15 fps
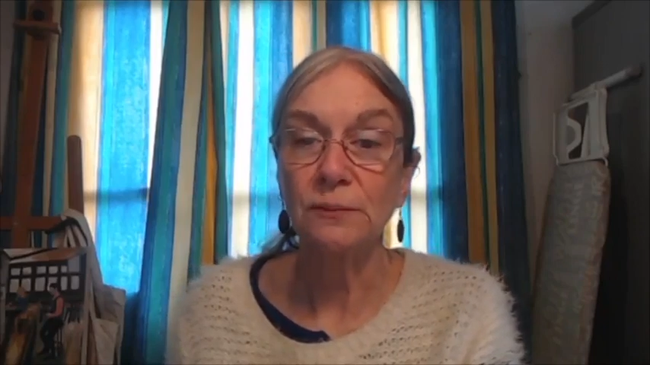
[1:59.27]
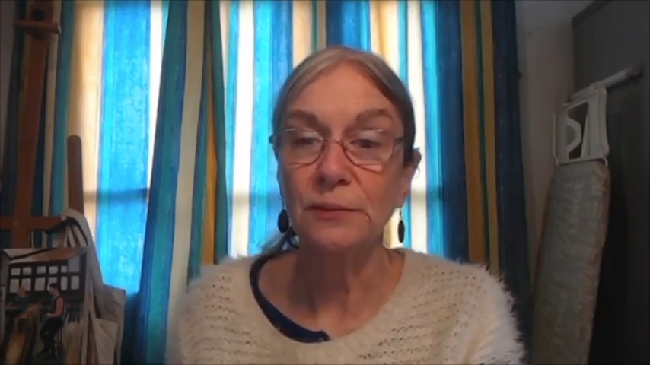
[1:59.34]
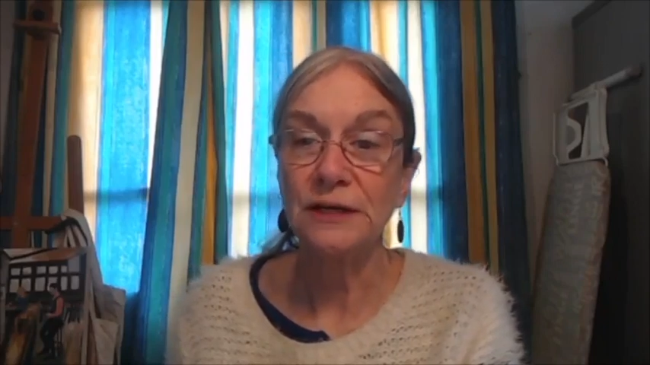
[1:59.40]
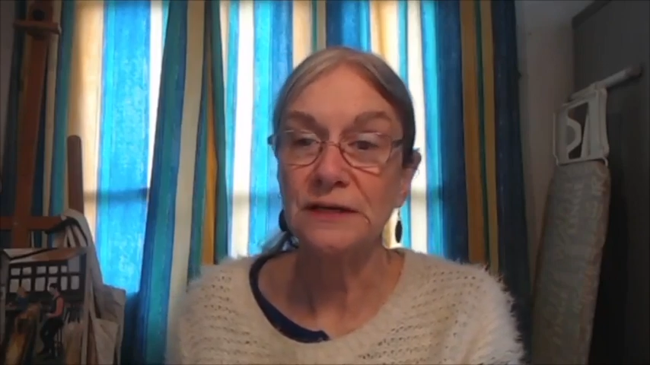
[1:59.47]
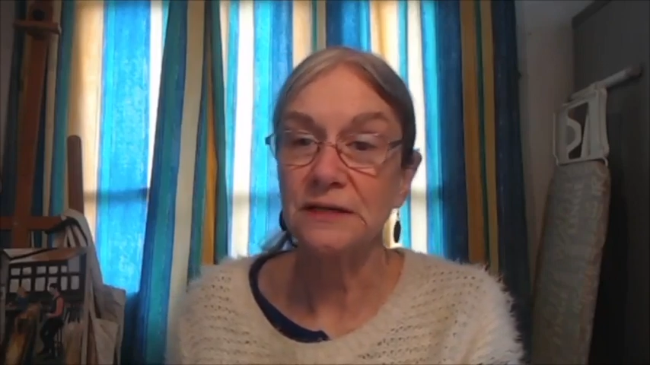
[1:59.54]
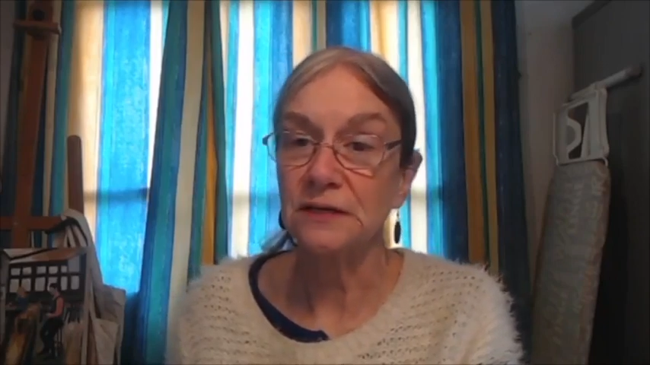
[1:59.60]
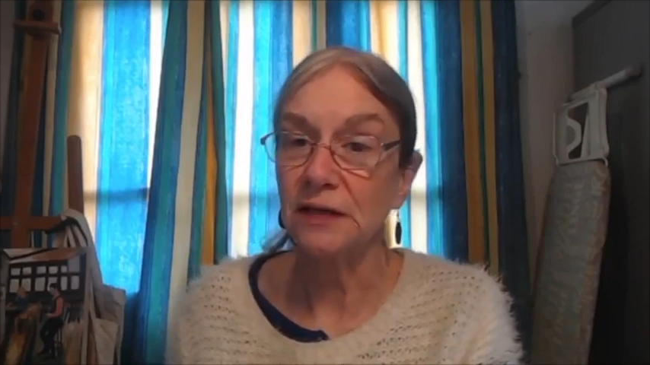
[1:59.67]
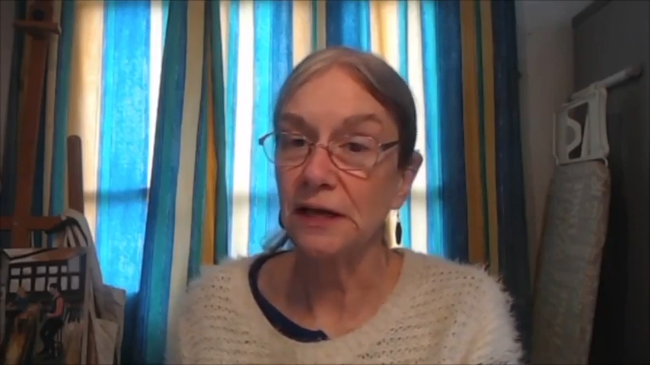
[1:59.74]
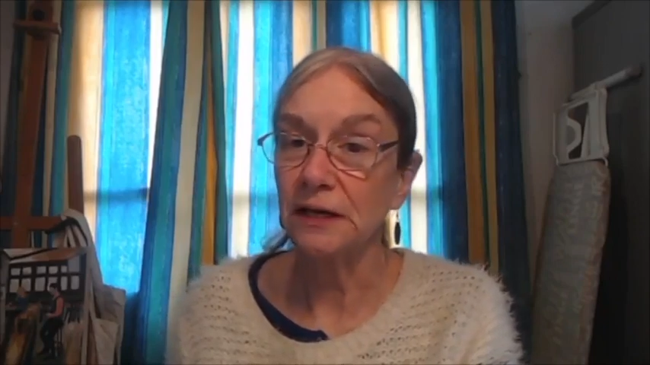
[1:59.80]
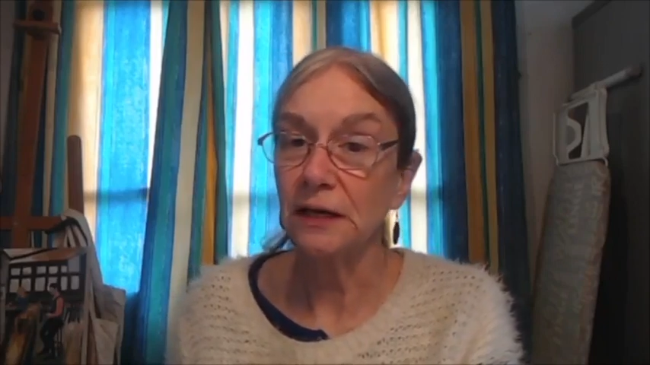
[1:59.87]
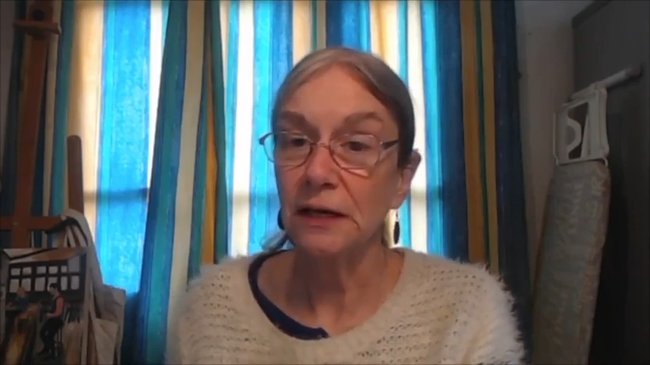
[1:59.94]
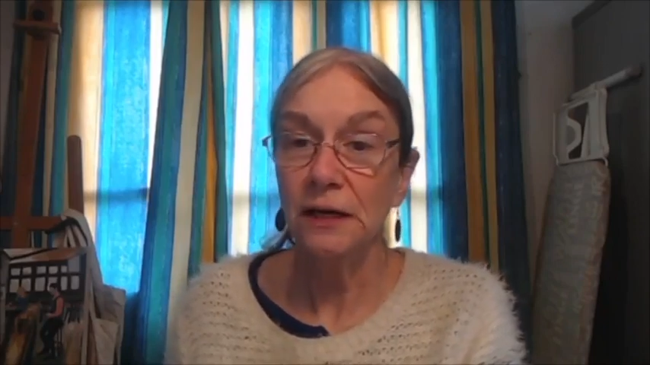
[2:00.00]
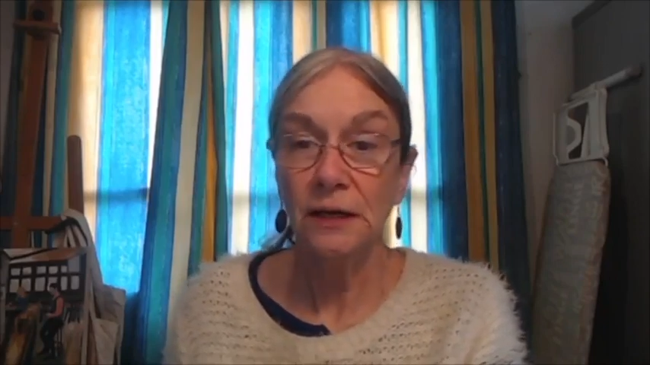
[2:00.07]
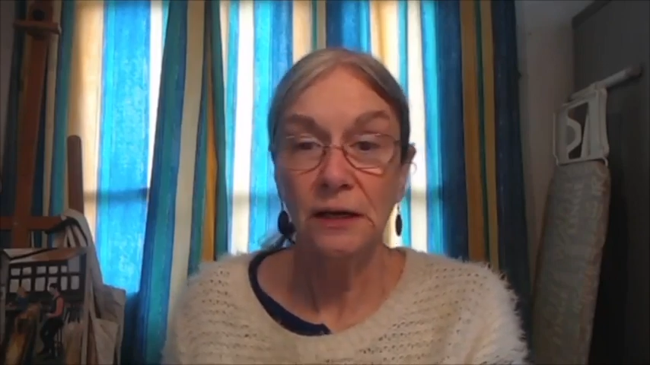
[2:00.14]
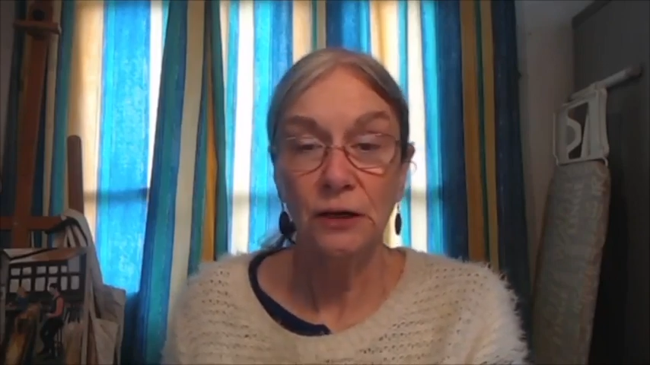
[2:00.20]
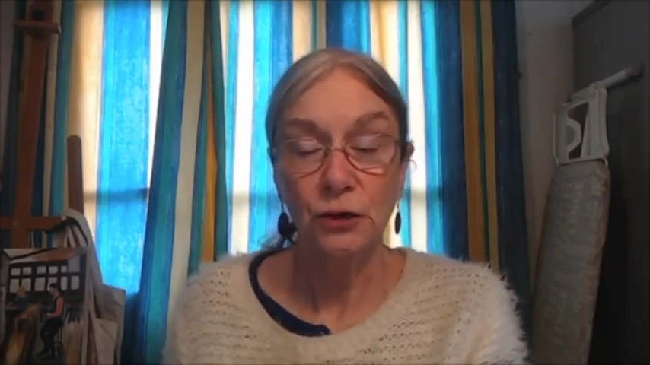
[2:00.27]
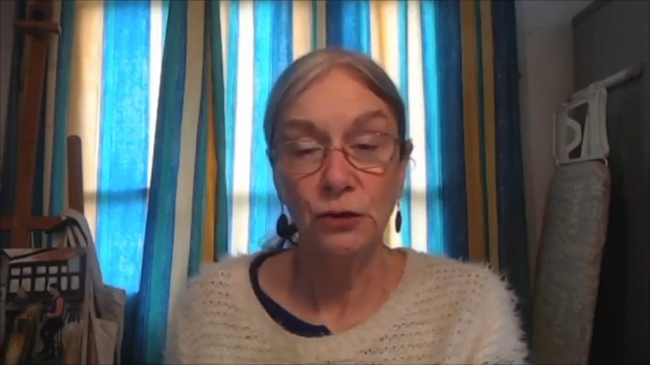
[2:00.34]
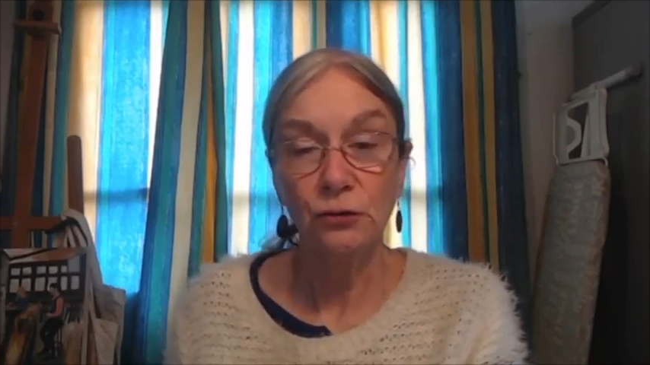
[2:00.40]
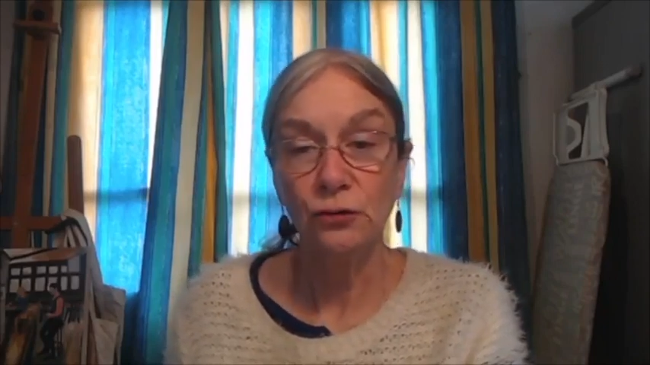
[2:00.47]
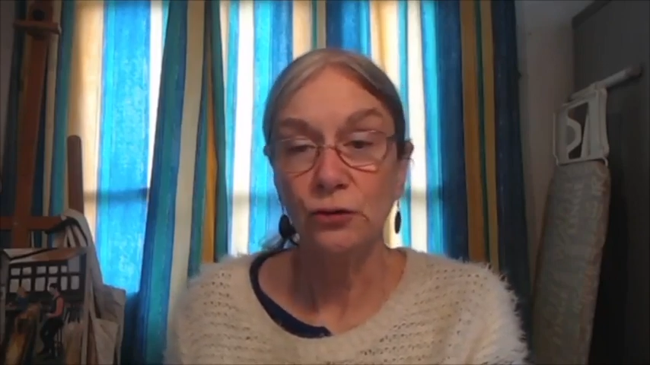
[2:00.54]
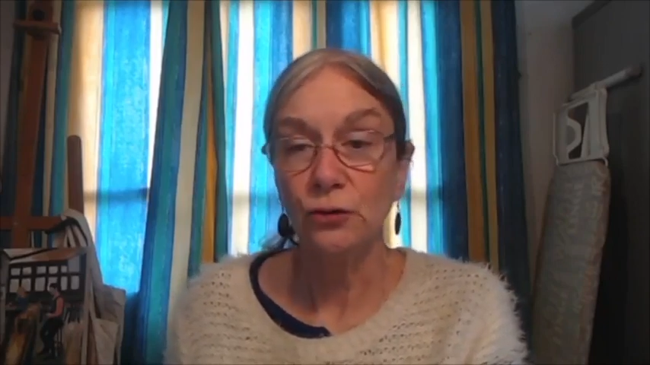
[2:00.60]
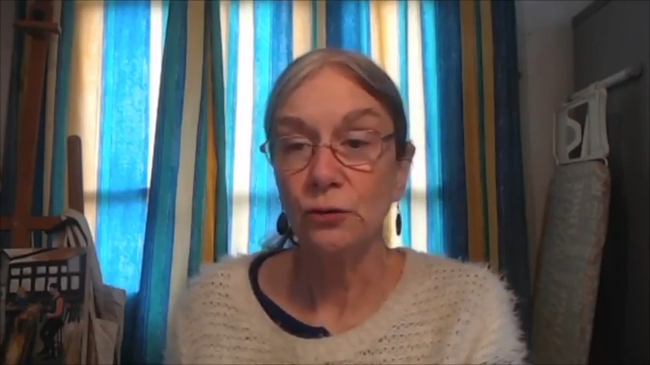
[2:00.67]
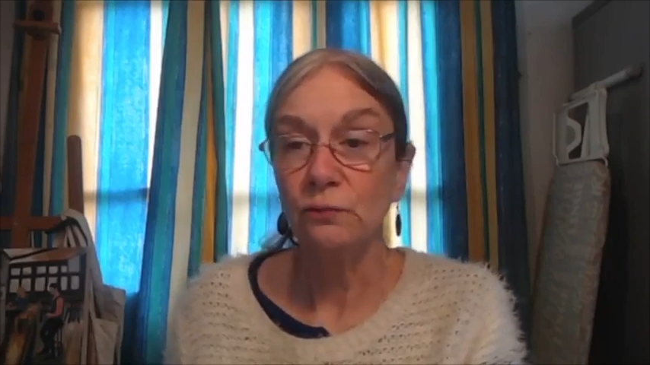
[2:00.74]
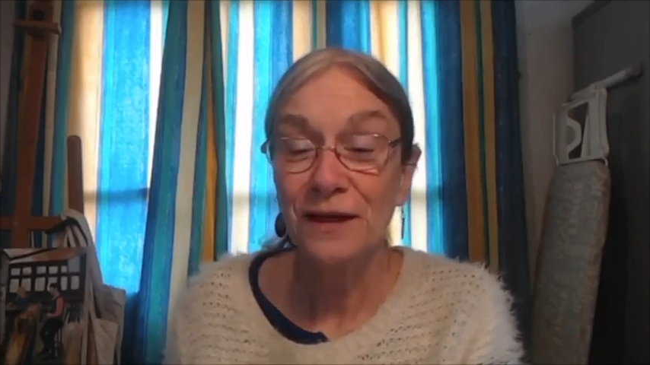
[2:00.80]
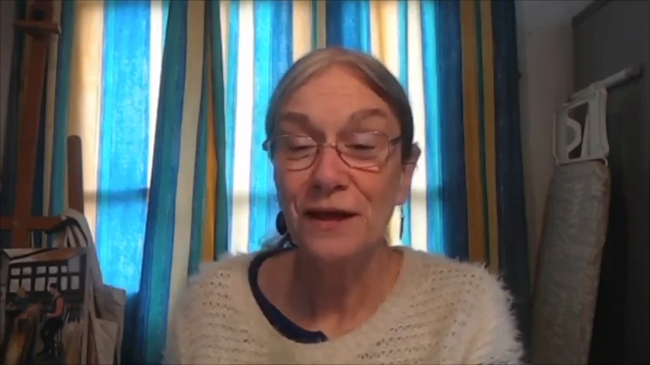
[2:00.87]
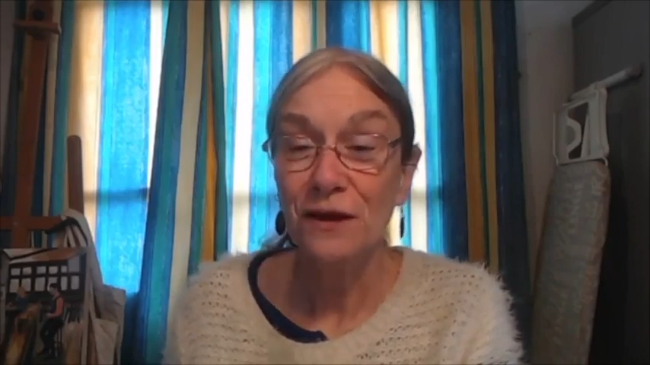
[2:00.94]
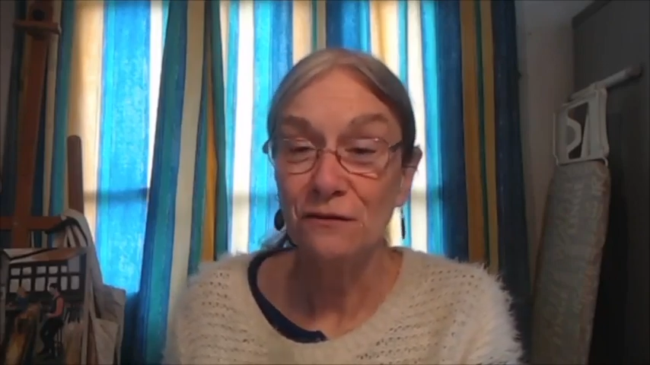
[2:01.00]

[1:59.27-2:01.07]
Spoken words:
places like YouTube,